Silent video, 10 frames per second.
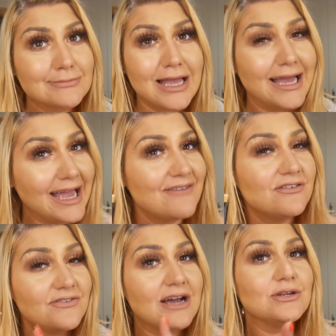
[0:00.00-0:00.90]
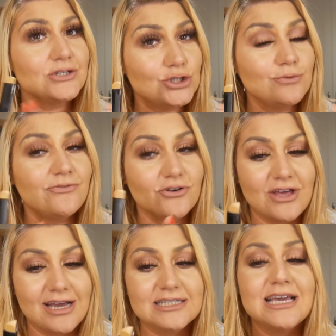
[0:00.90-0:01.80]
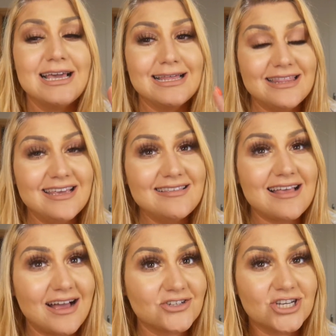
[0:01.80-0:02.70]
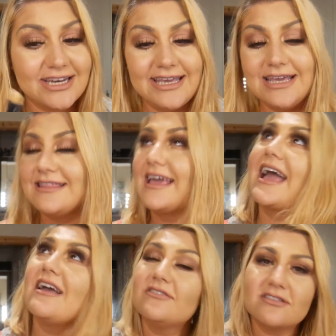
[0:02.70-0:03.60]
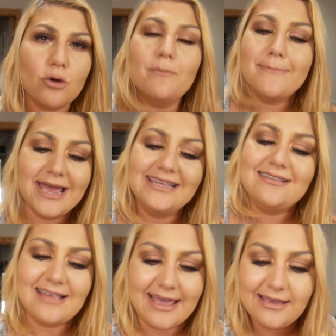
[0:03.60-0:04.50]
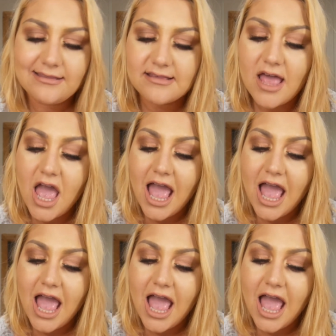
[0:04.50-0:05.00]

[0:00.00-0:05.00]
I haven't found a dupe for that. These actually, they have so many shades,